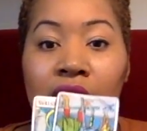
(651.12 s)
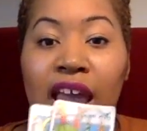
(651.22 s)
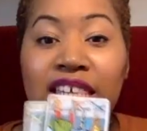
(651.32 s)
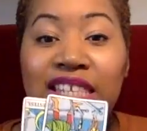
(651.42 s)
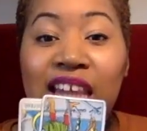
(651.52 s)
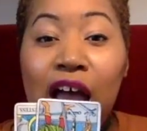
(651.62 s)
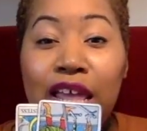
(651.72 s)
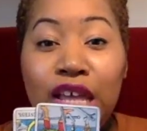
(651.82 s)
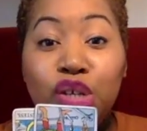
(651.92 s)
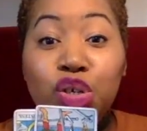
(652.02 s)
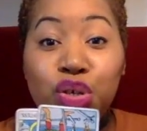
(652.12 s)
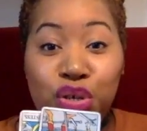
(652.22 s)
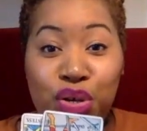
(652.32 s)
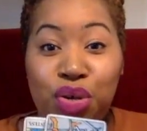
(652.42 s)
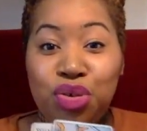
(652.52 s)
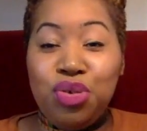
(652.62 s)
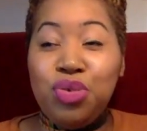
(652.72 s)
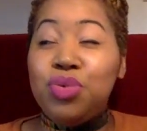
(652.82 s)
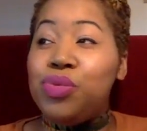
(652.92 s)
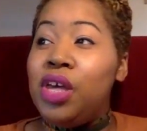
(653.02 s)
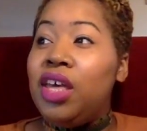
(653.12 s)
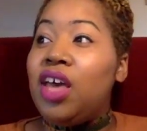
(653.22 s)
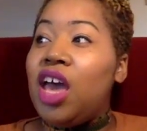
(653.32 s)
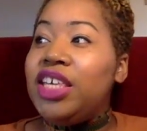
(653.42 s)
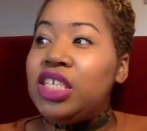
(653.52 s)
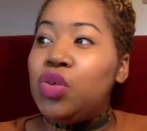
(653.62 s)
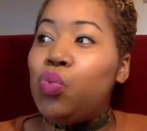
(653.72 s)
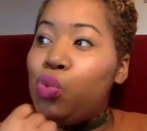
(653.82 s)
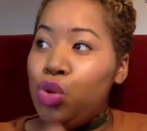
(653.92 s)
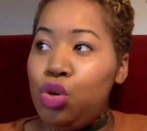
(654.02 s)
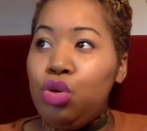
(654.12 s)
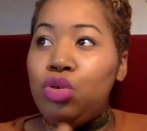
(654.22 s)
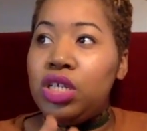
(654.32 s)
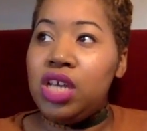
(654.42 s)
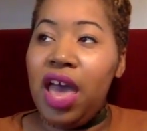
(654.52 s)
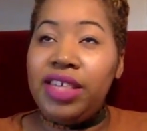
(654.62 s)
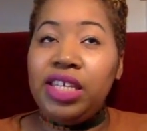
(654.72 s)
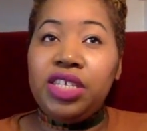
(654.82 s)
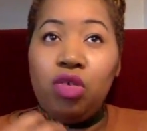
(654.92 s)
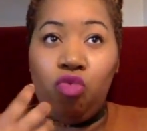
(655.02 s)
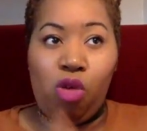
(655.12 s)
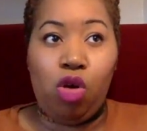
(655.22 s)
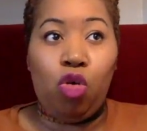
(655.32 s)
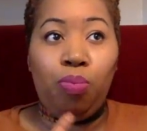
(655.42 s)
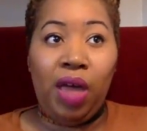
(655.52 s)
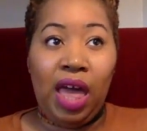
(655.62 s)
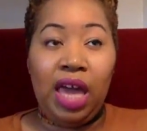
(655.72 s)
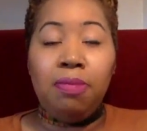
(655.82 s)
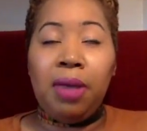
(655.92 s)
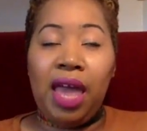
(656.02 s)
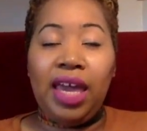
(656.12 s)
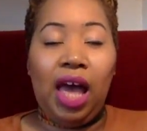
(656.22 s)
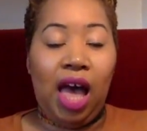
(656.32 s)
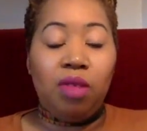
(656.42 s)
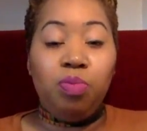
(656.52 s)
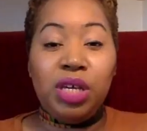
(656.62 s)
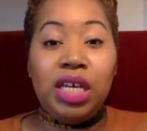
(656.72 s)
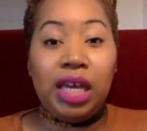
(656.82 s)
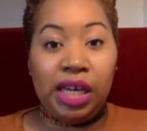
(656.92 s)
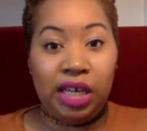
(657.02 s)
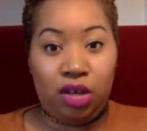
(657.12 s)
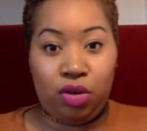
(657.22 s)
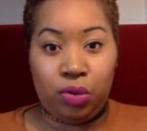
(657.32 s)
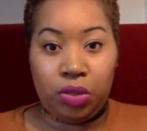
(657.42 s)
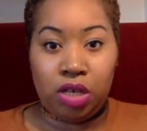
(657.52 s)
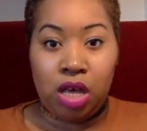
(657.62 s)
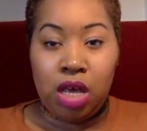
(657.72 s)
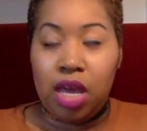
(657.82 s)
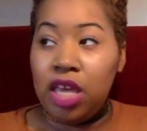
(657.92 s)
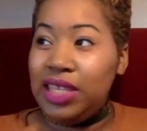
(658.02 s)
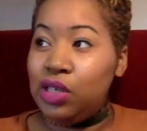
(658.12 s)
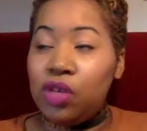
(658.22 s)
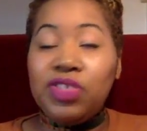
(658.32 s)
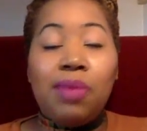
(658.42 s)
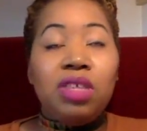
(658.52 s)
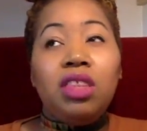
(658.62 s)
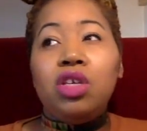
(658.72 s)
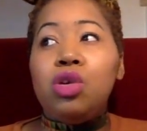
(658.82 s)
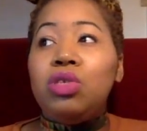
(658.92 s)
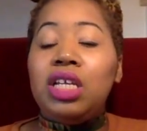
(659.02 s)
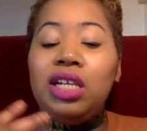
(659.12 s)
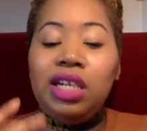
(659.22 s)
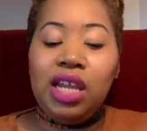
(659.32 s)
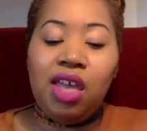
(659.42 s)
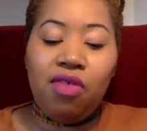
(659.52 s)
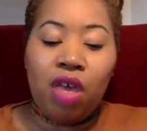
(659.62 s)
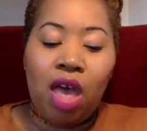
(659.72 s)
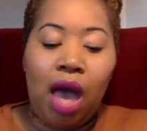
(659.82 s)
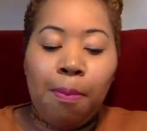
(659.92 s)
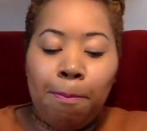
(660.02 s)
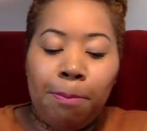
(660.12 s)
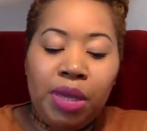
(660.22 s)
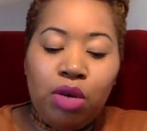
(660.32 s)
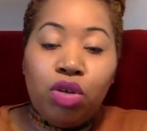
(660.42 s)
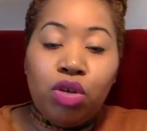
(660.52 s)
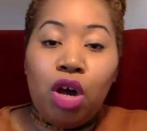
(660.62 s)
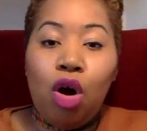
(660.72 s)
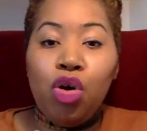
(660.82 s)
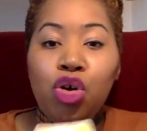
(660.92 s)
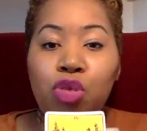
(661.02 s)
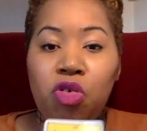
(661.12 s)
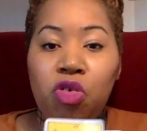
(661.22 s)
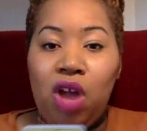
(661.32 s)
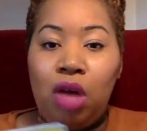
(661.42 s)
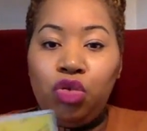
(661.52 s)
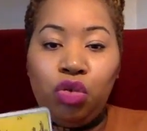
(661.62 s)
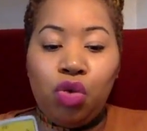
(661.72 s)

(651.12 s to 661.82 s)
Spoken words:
It's lying to you. It's a wound. Yes, it's a real pain, but it can be healed. It's not something for you to live and build a home around. You're